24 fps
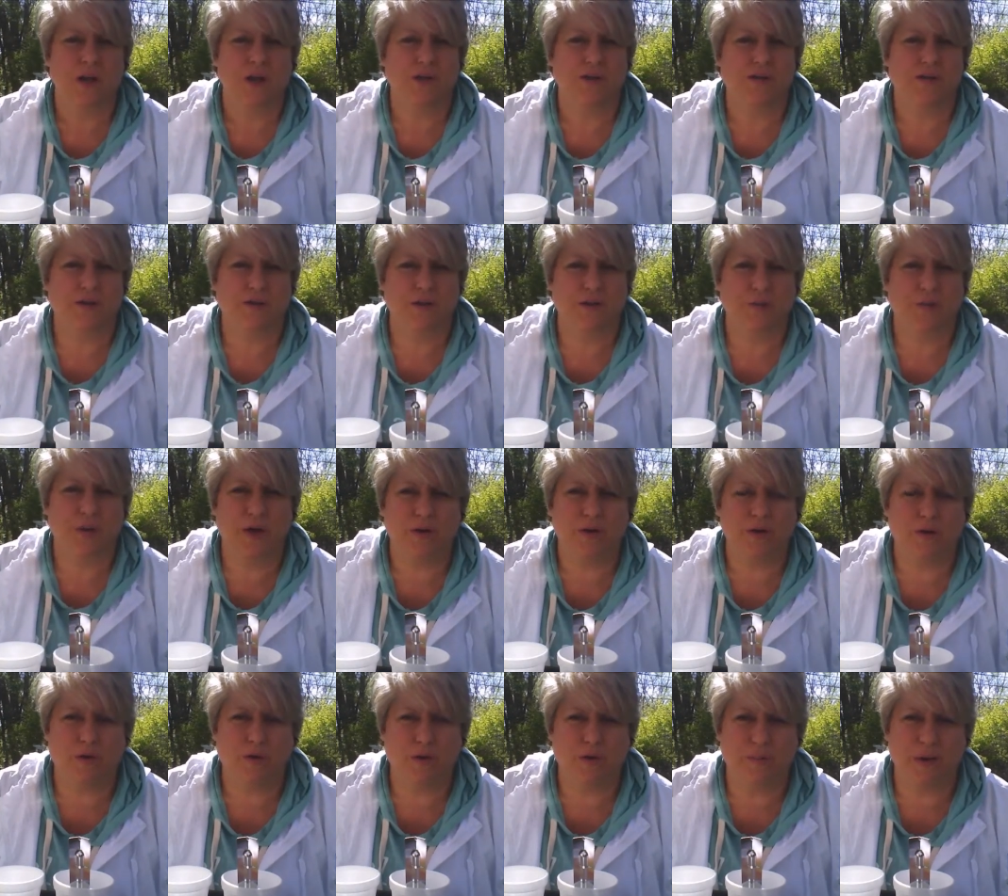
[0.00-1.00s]
think about
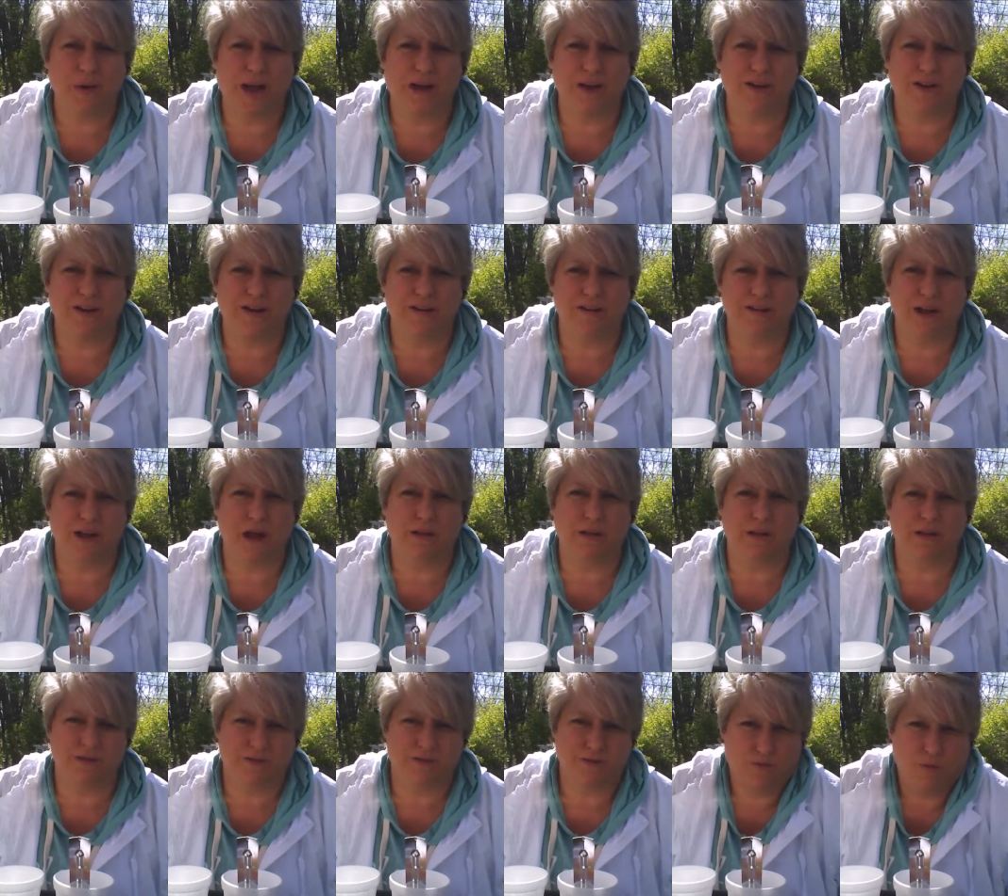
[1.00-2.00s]
your background
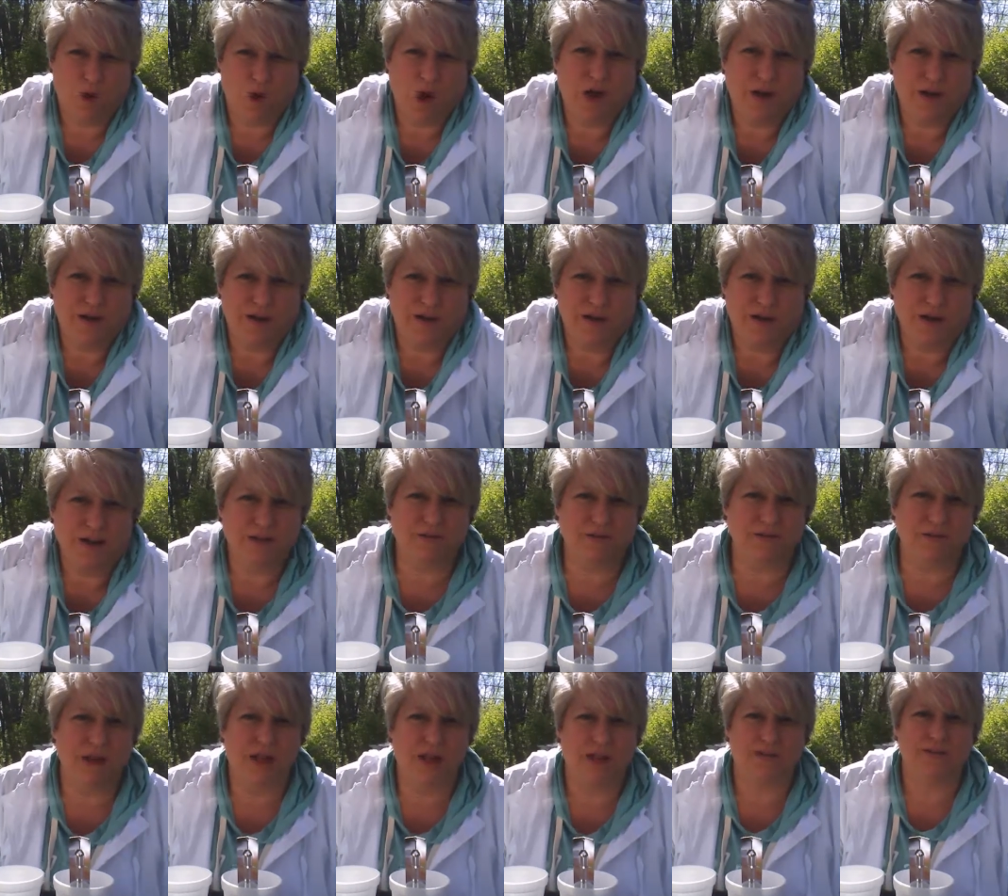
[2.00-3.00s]
knowledge of water
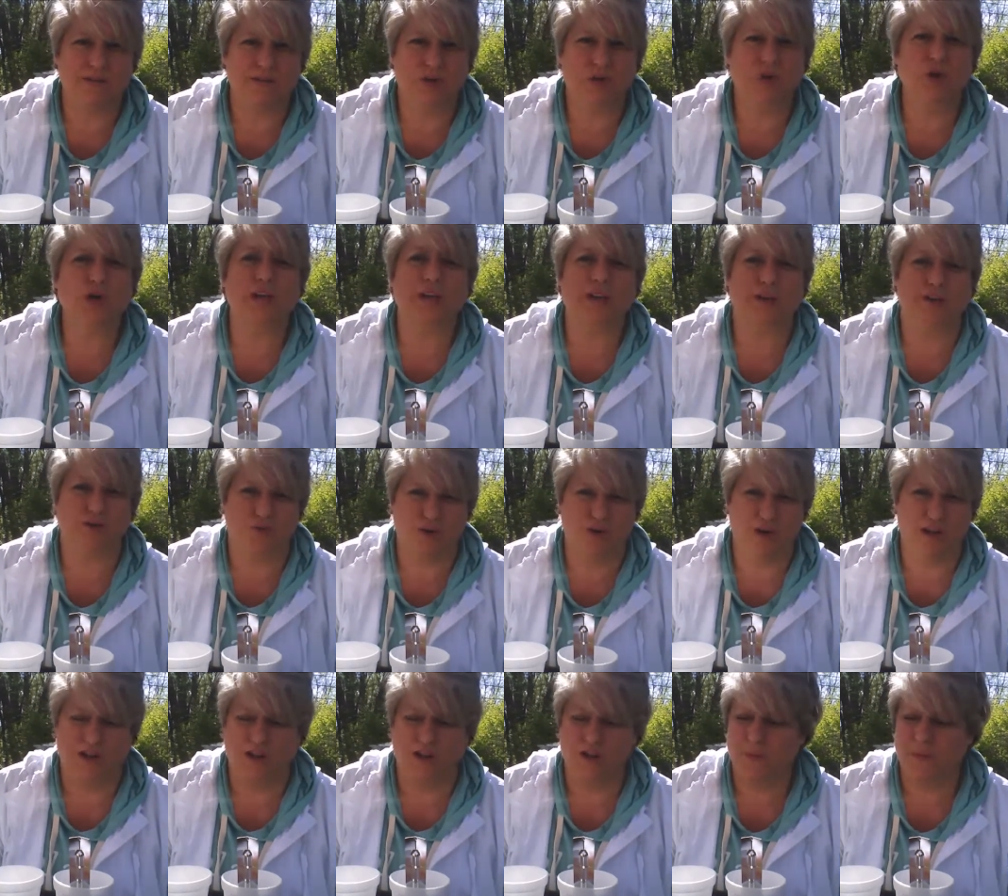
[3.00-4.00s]
and cooking
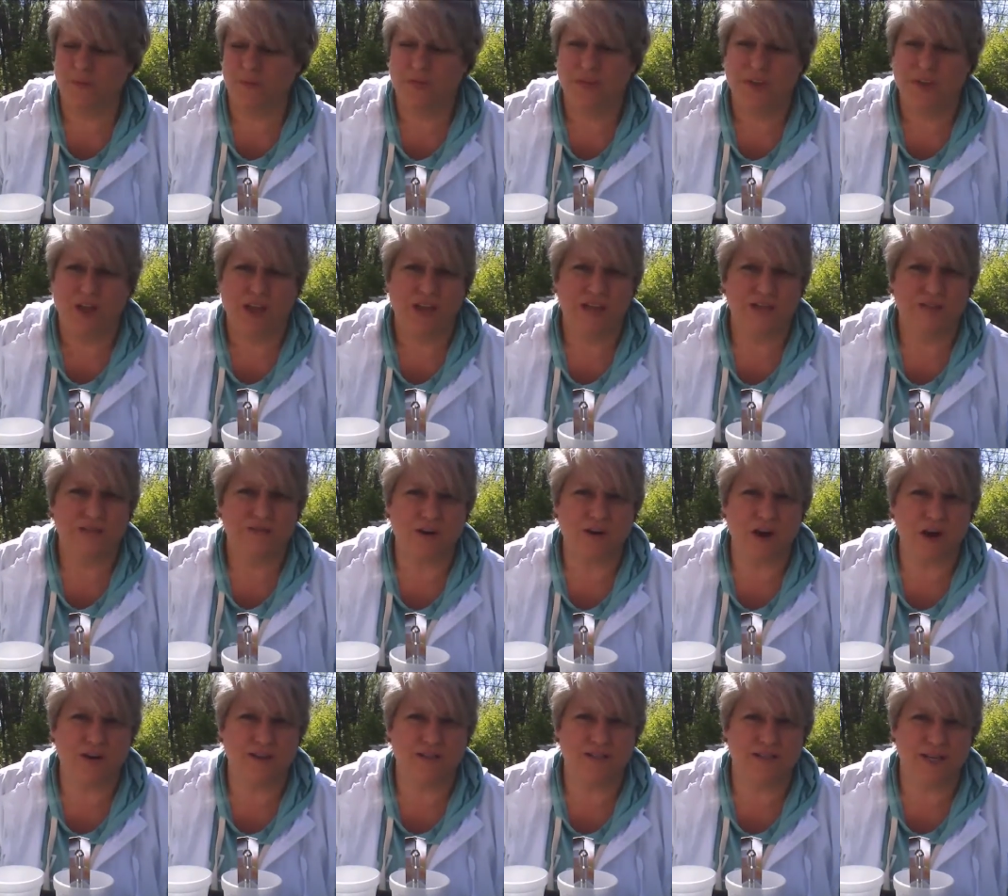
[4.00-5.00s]
oil as
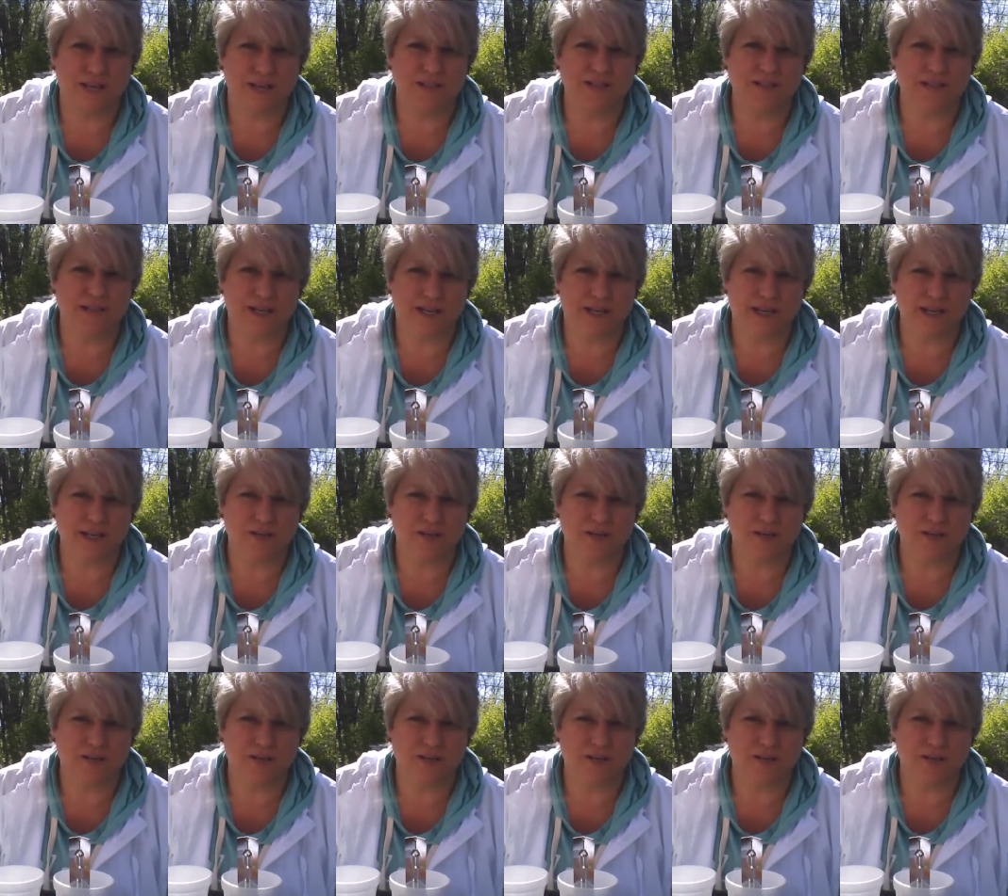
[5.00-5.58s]
far as density.